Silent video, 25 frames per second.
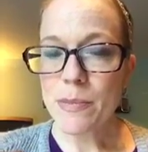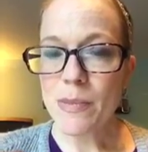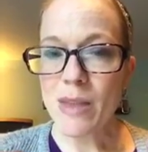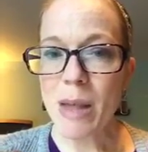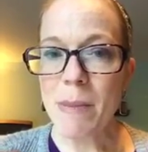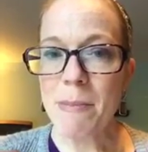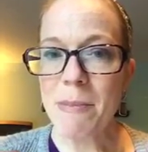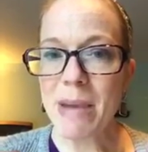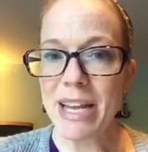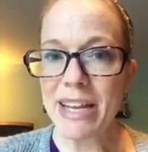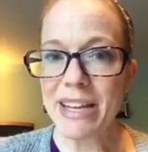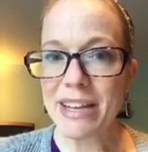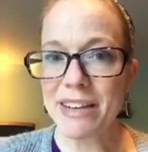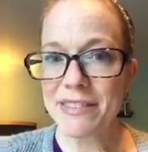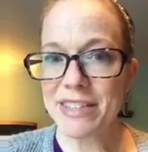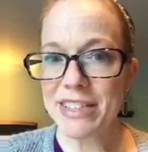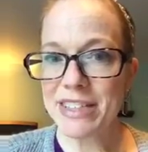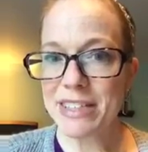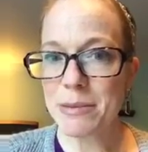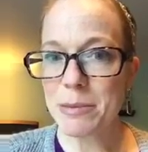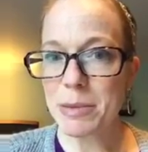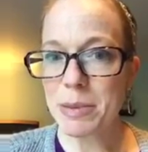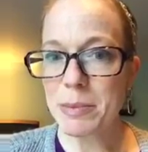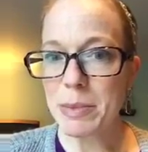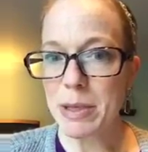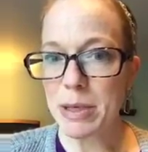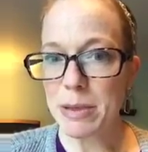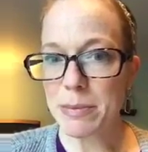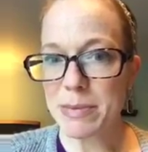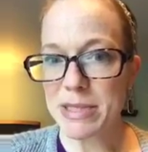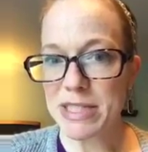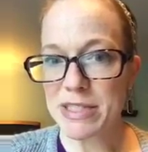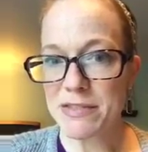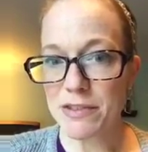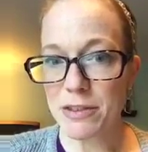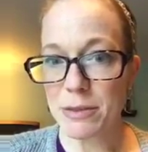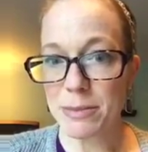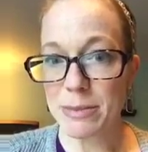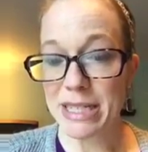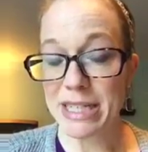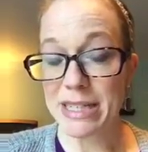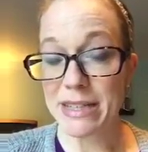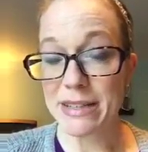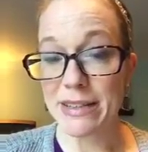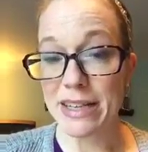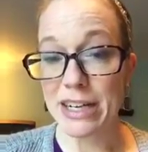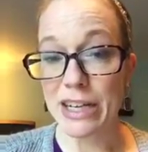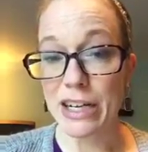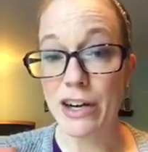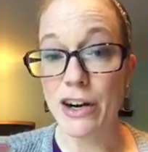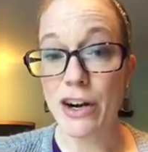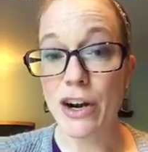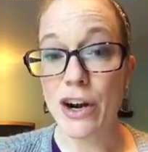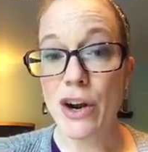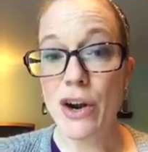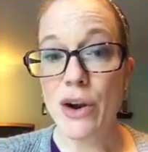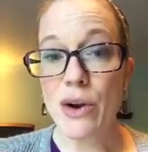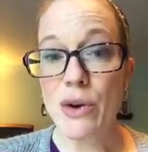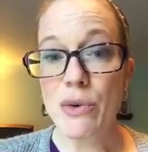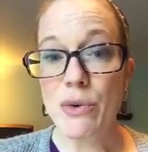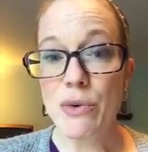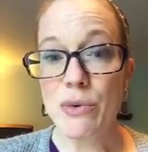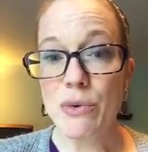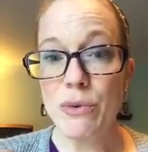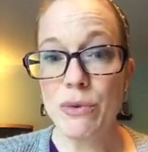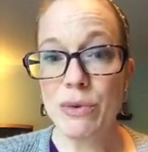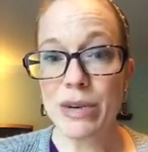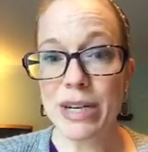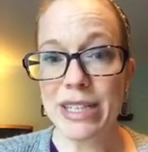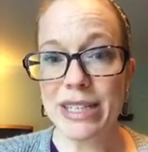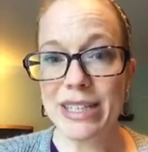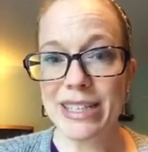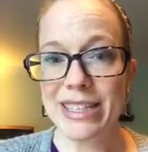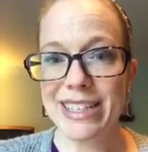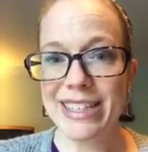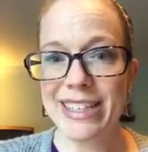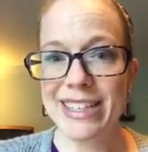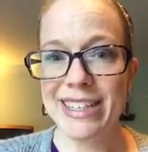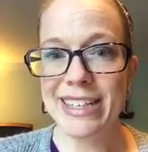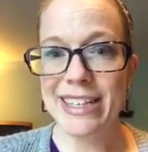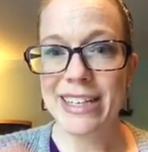by giving them a purpose for being there. Really,